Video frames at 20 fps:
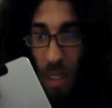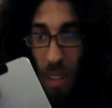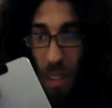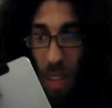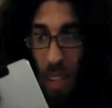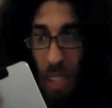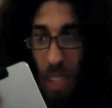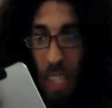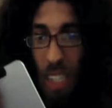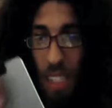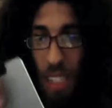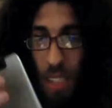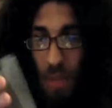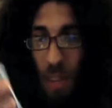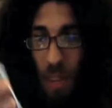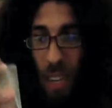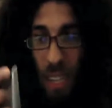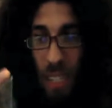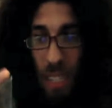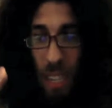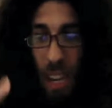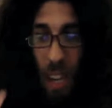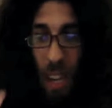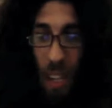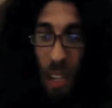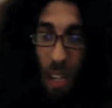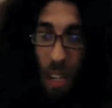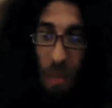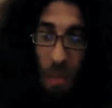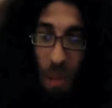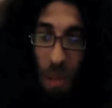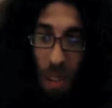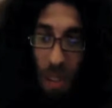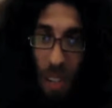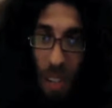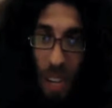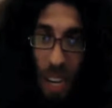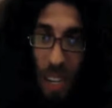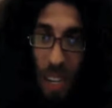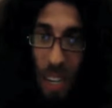I think it's like a book
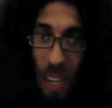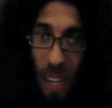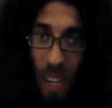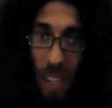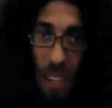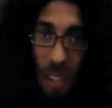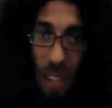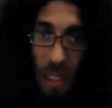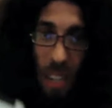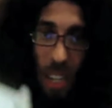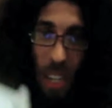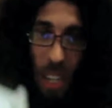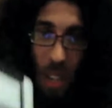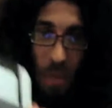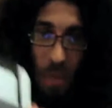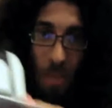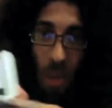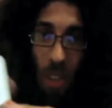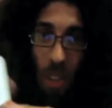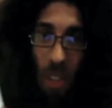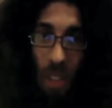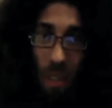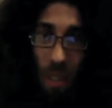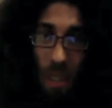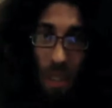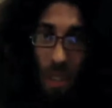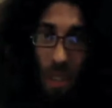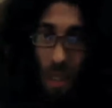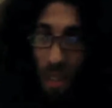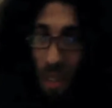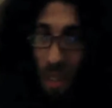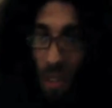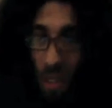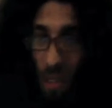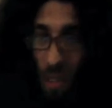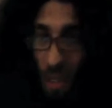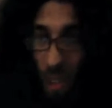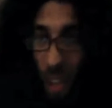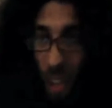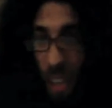stand, I guess. Like, you put it,
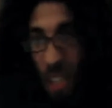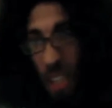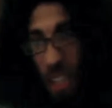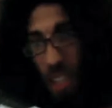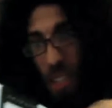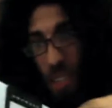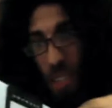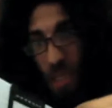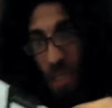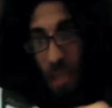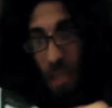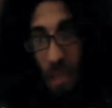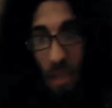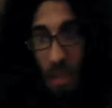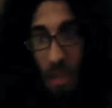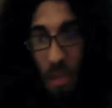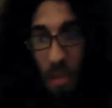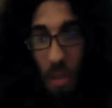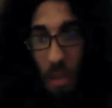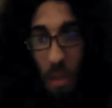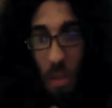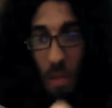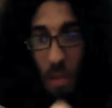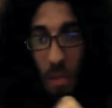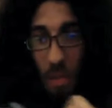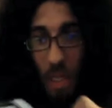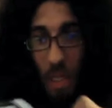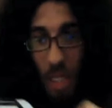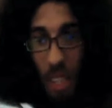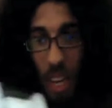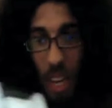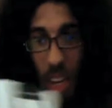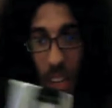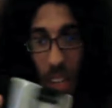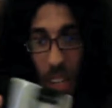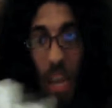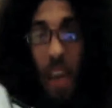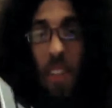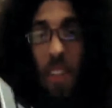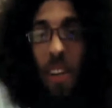and then, or like that.
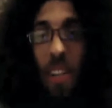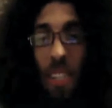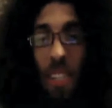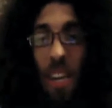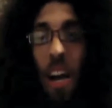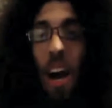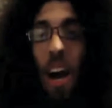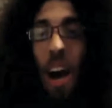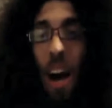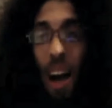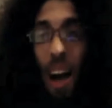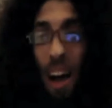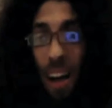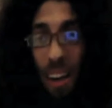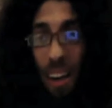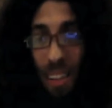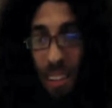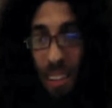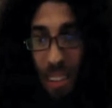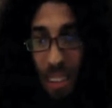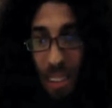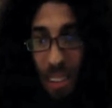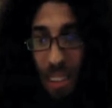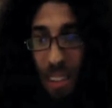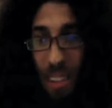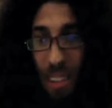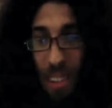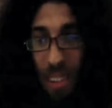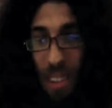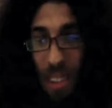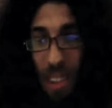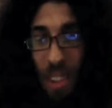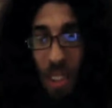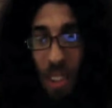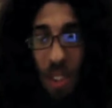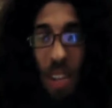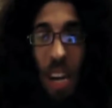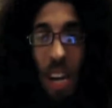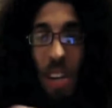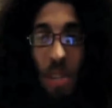Yeah, they're like, ah.
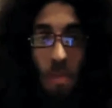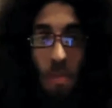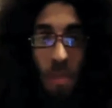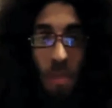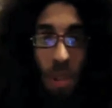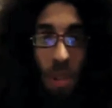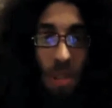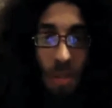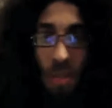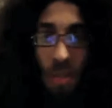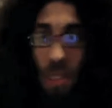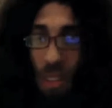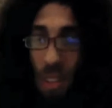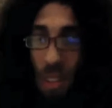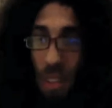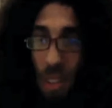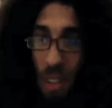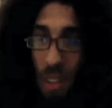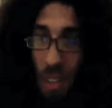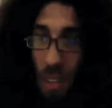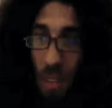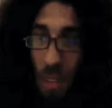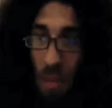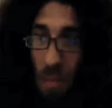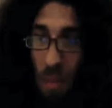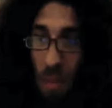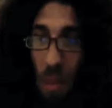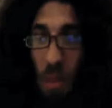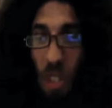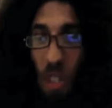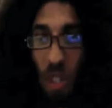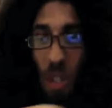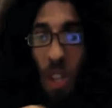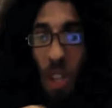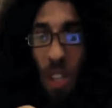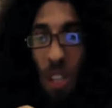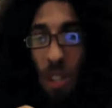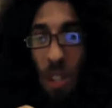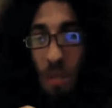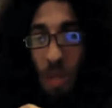So yeah, you put, maybe it's
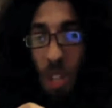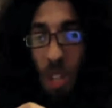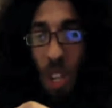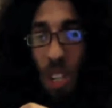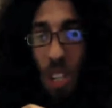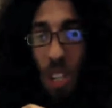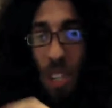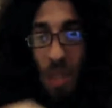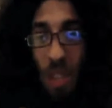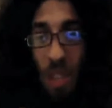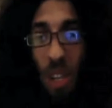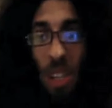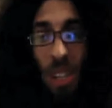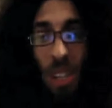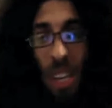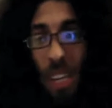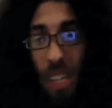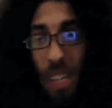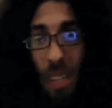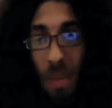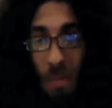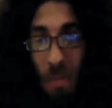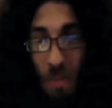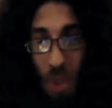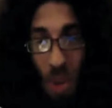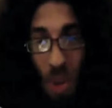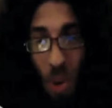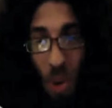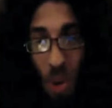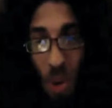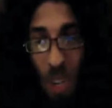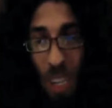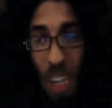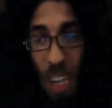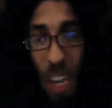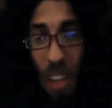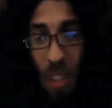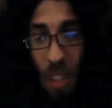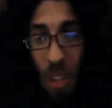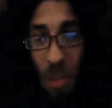just like a cool looking
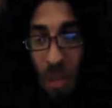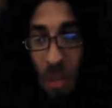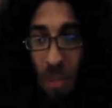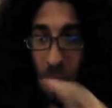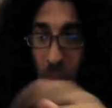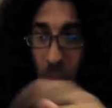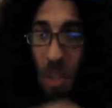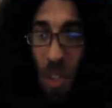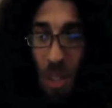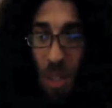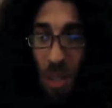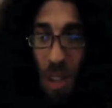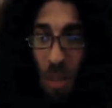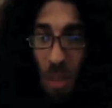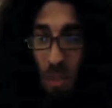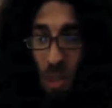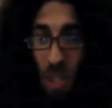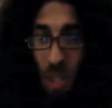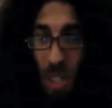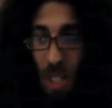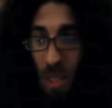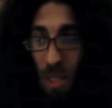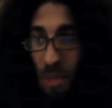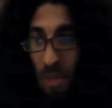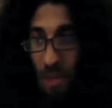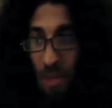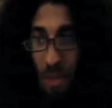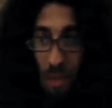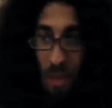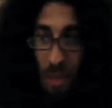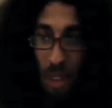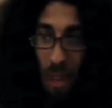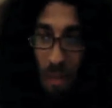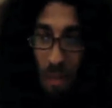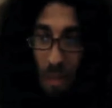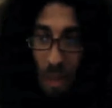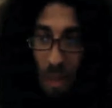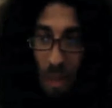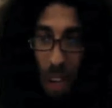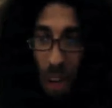calendar, but maybe you can like put stuff like
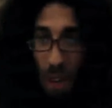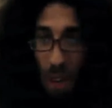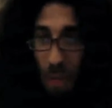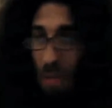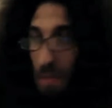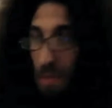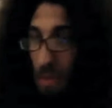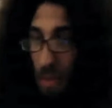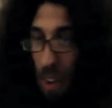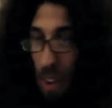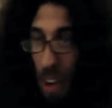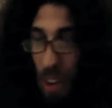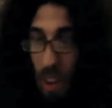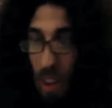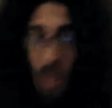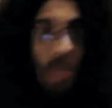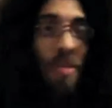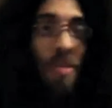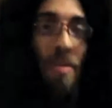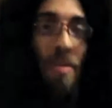there. I don't know.